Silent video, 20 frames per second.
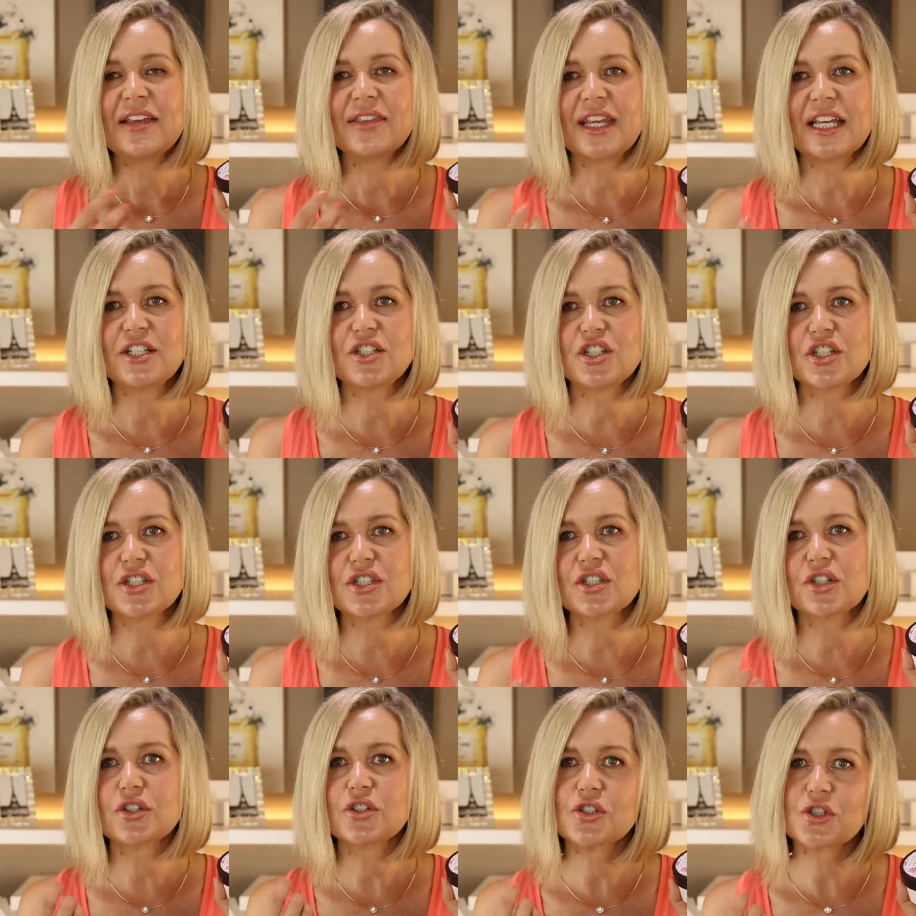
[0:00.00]
They
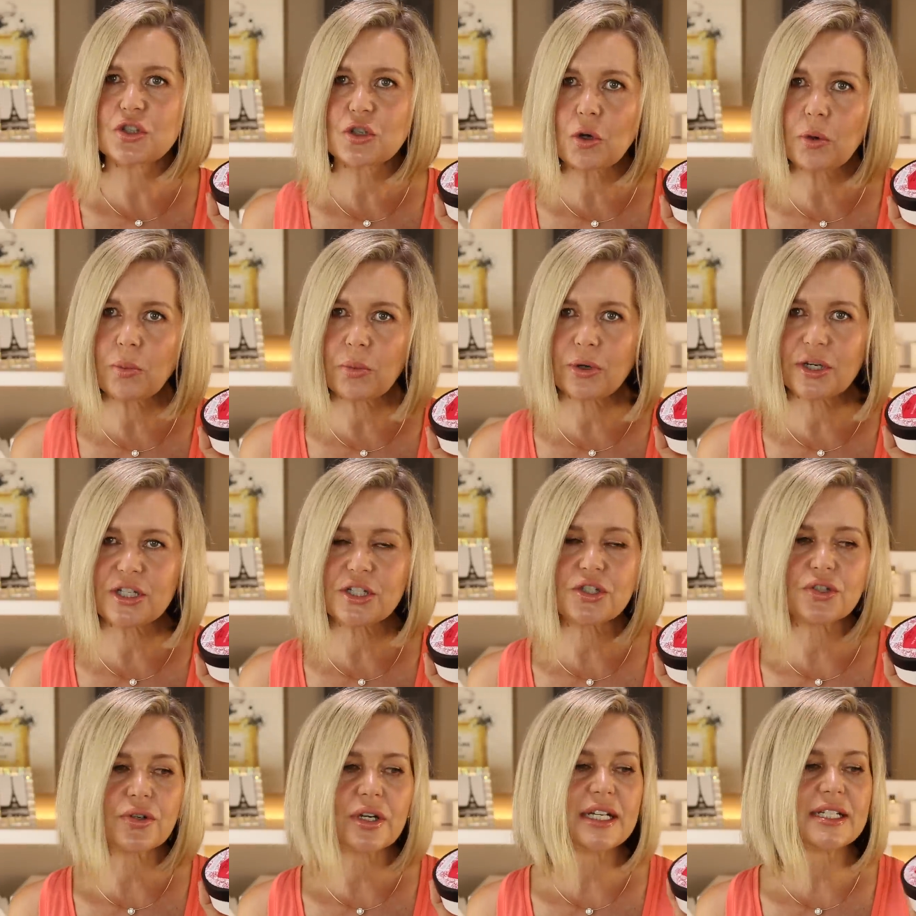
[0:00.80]
just are so
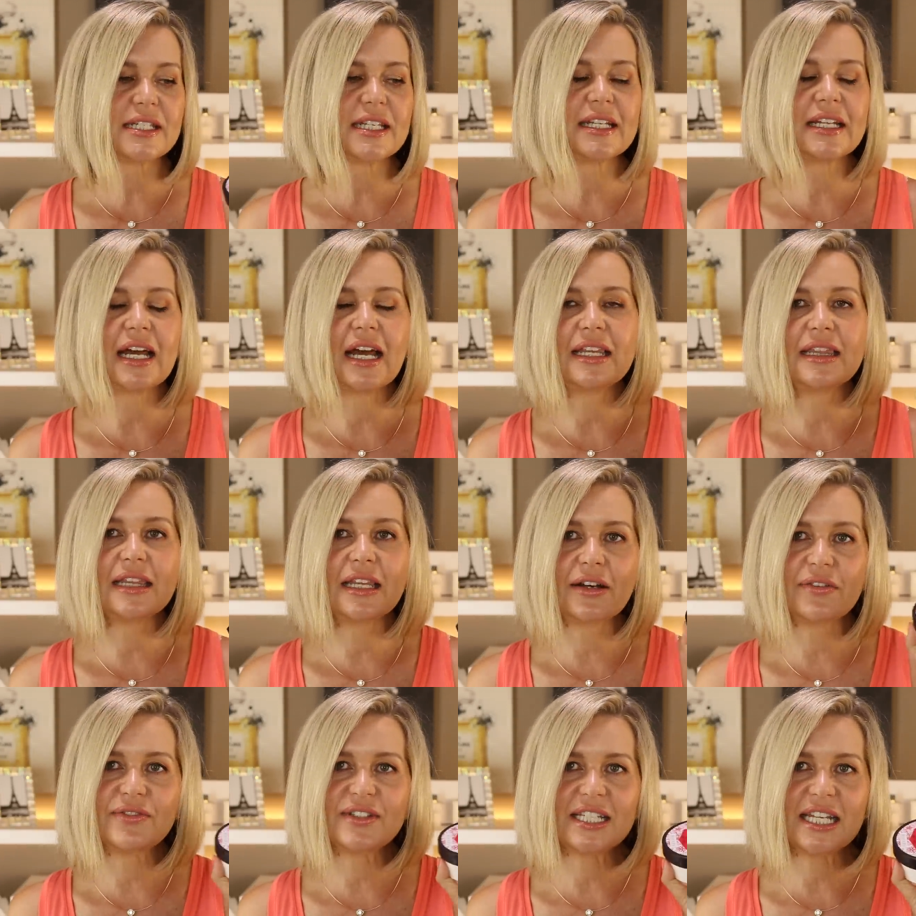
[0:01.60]
moisturizing. I
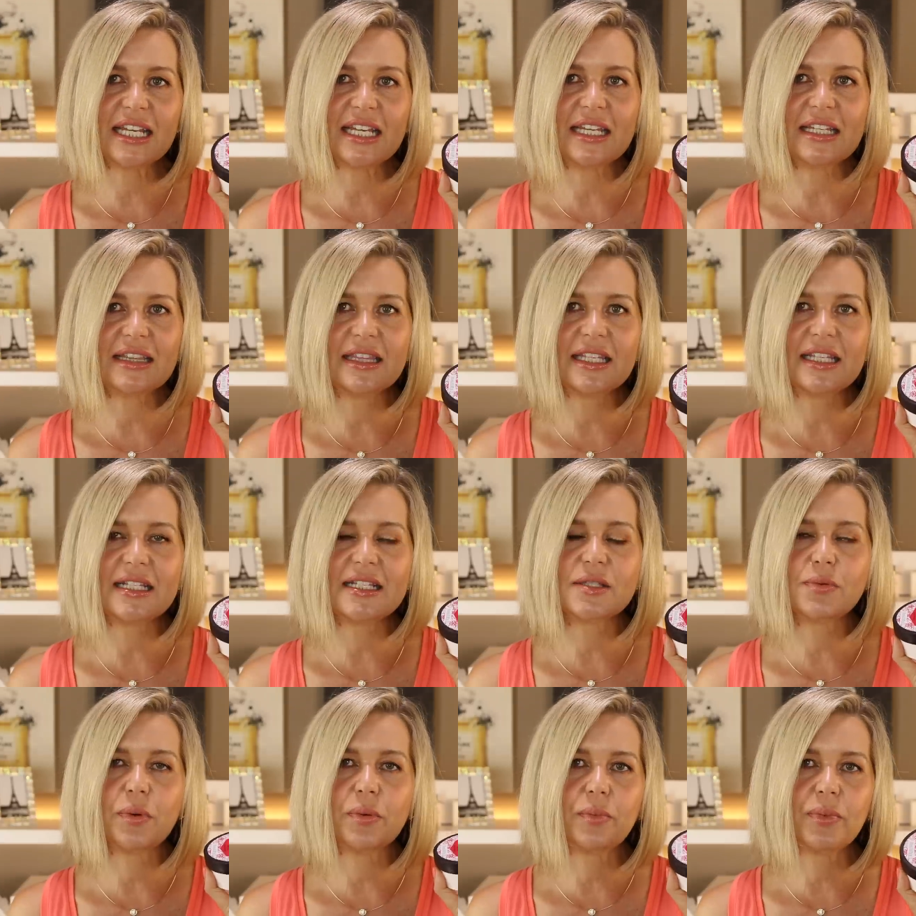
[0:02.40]
love taking
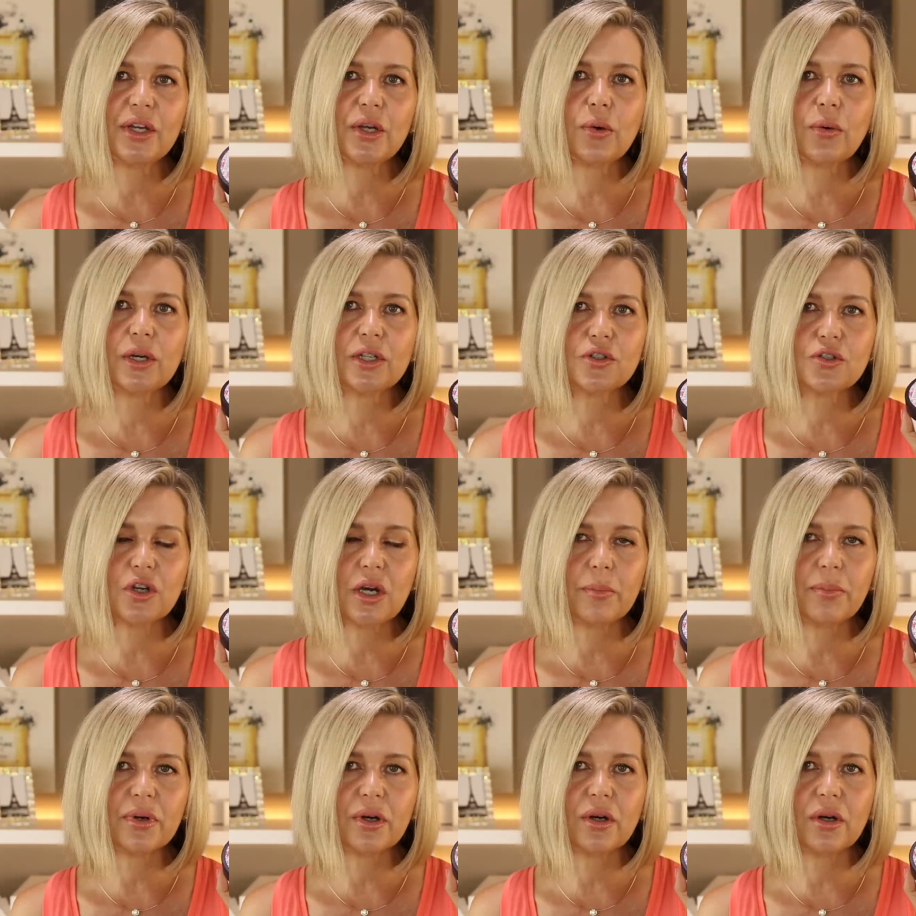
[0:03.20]
these when we go on
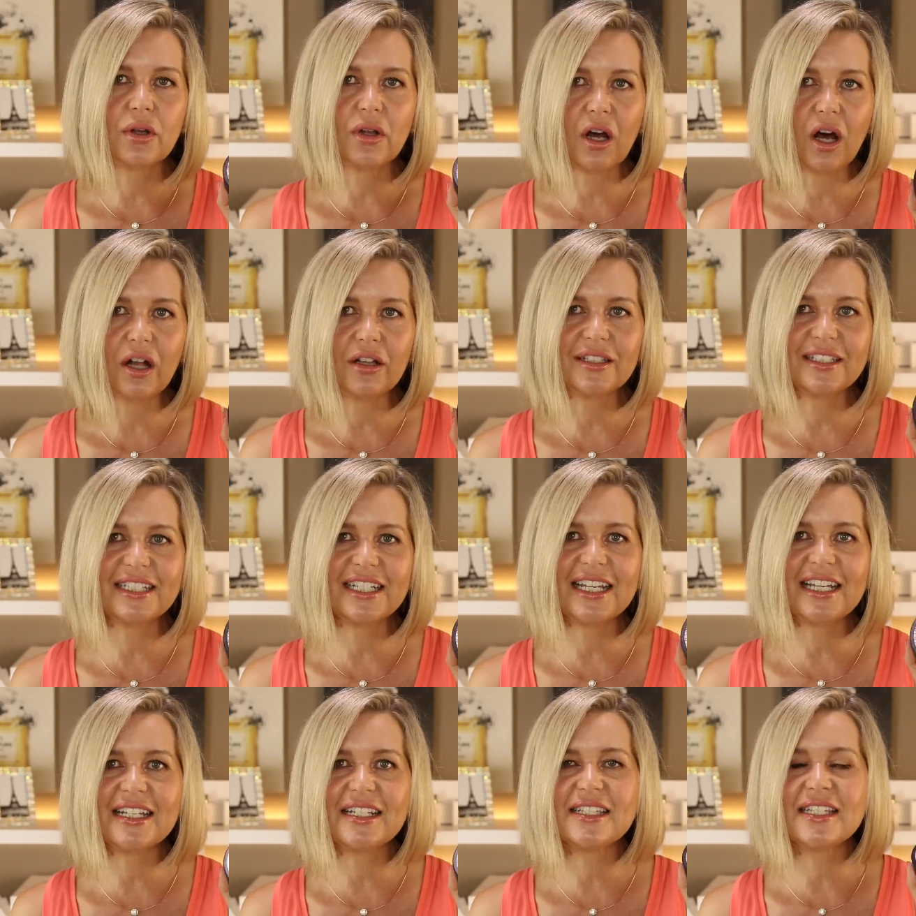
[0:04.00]
tropical
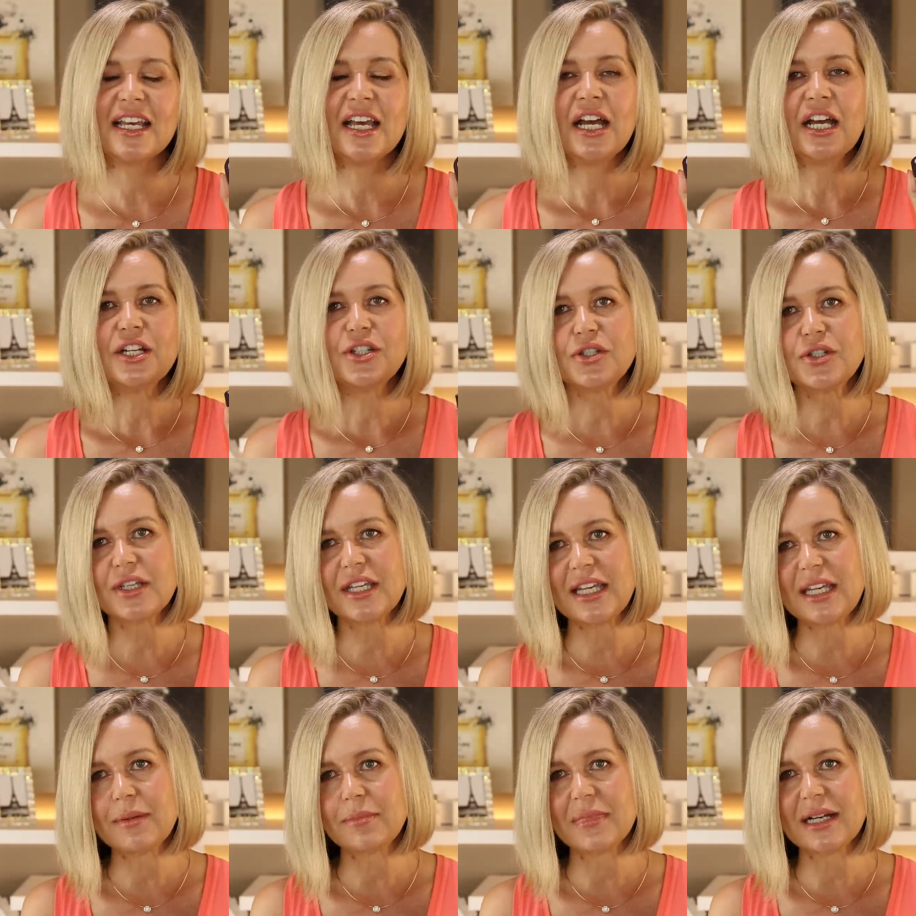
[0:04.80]
holidays to
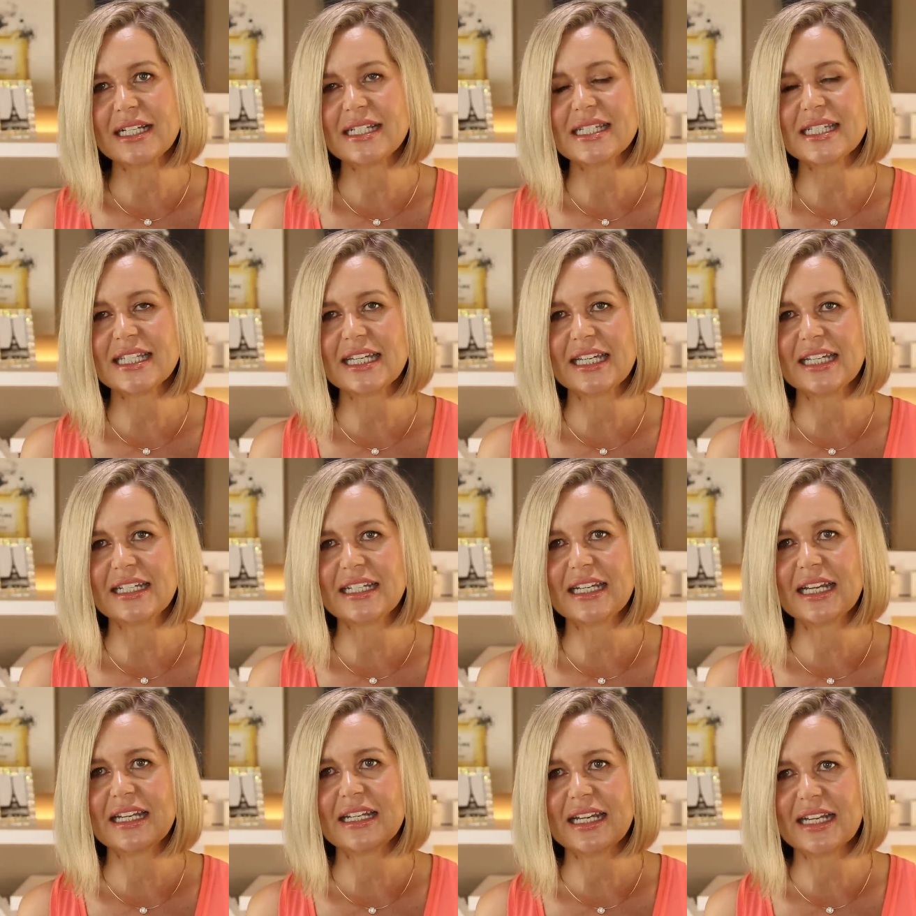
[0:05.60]
keep my
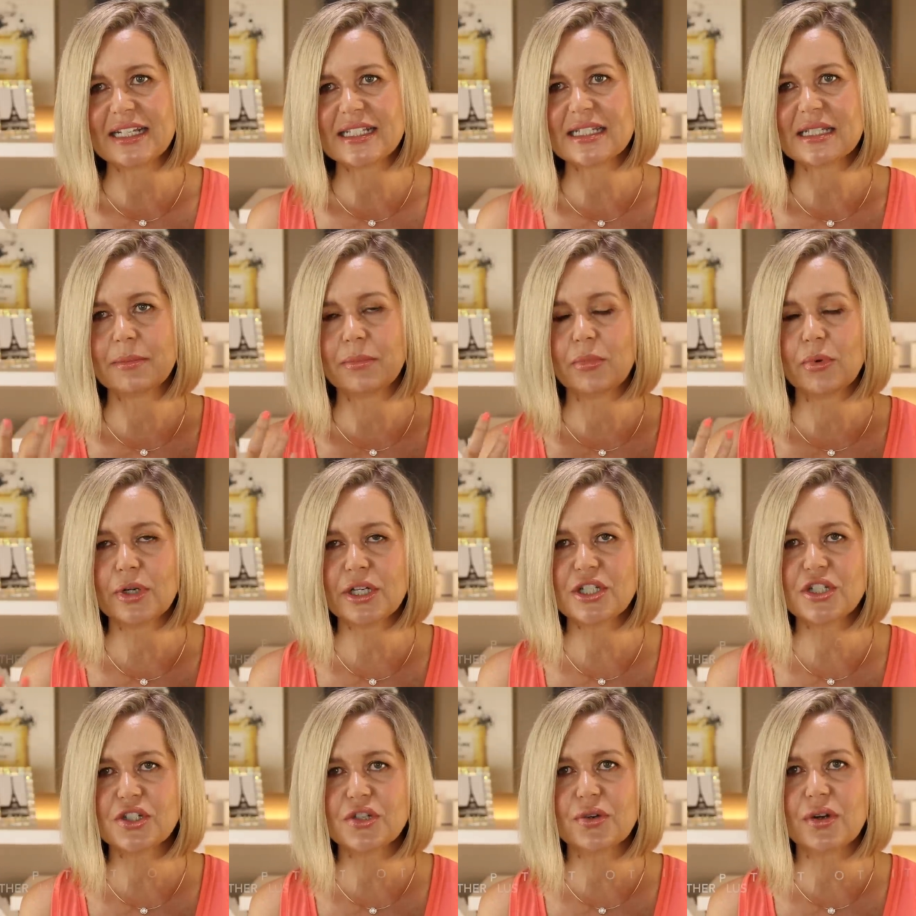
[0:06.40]
skin nice and
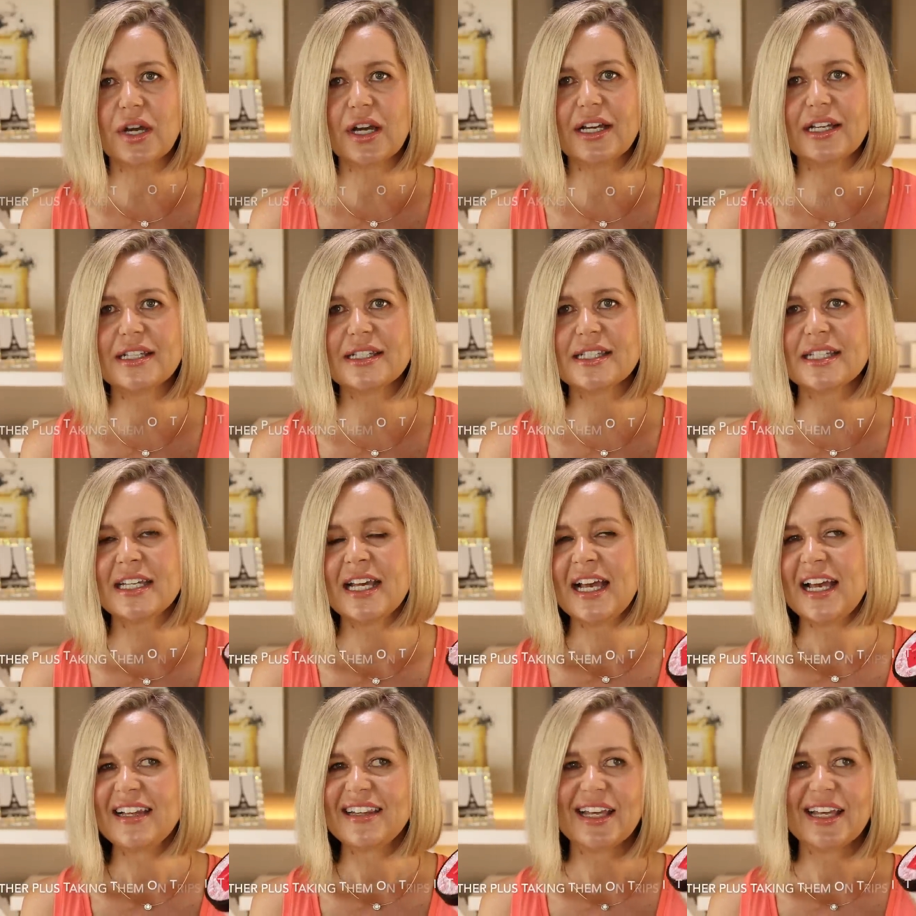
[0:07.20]
moisturized.